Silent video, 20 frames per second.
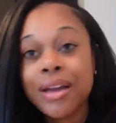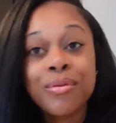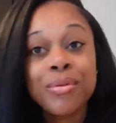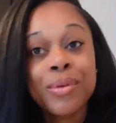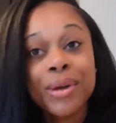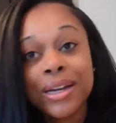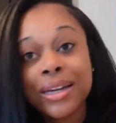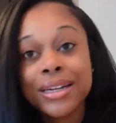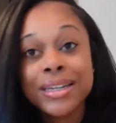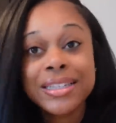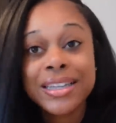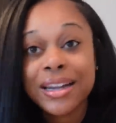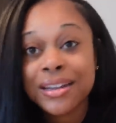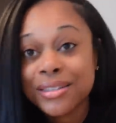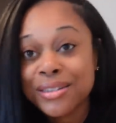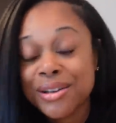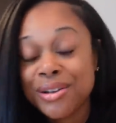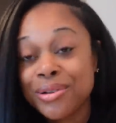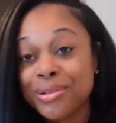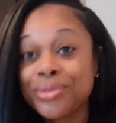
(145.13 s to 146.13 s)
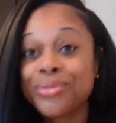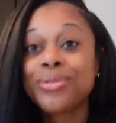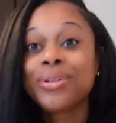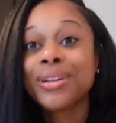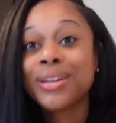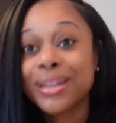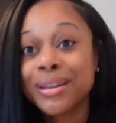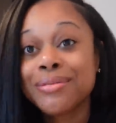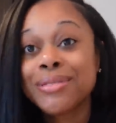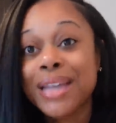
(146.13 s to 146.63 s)
Everyone in this household
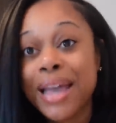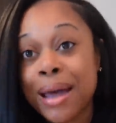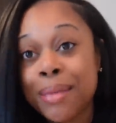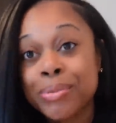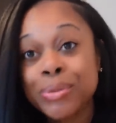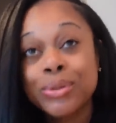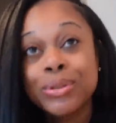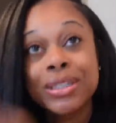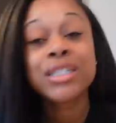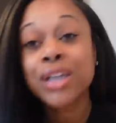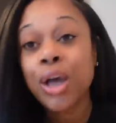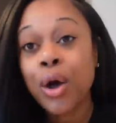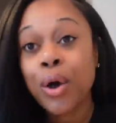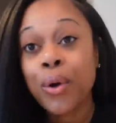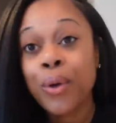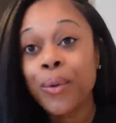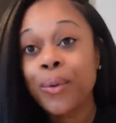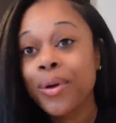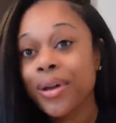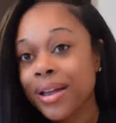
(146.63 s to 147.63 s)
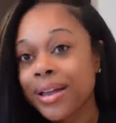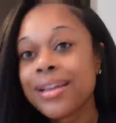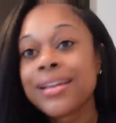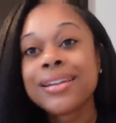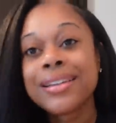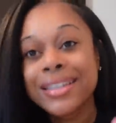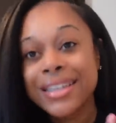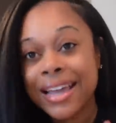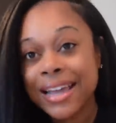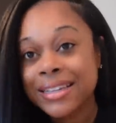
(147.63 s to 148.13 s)
loves apples. So
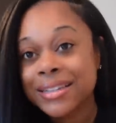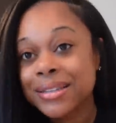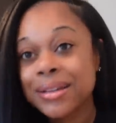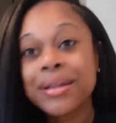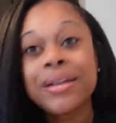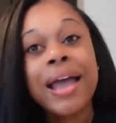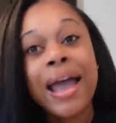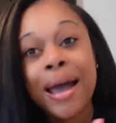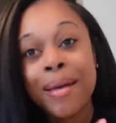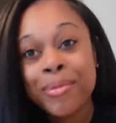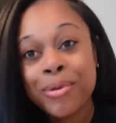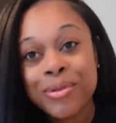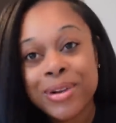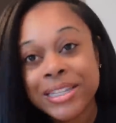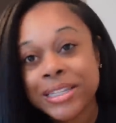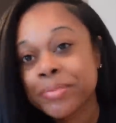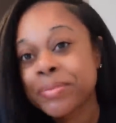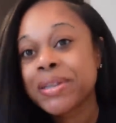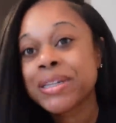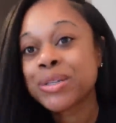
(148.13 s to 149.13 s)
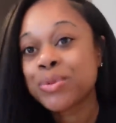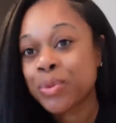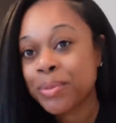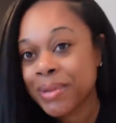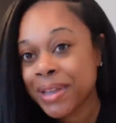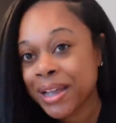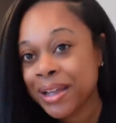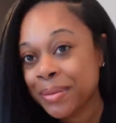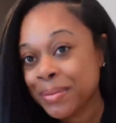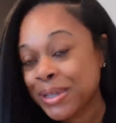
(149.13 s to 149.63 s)
yes, apple recipes will
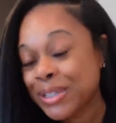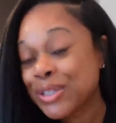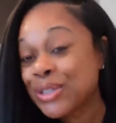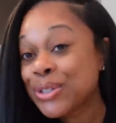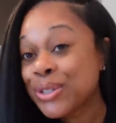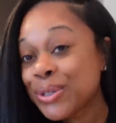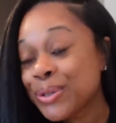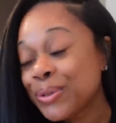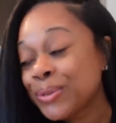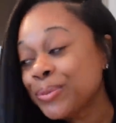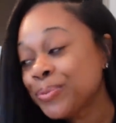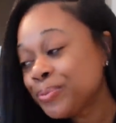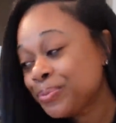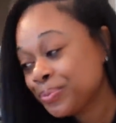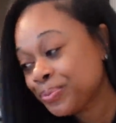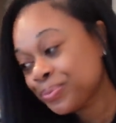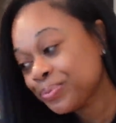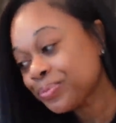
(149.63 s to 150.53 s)
be coming soon.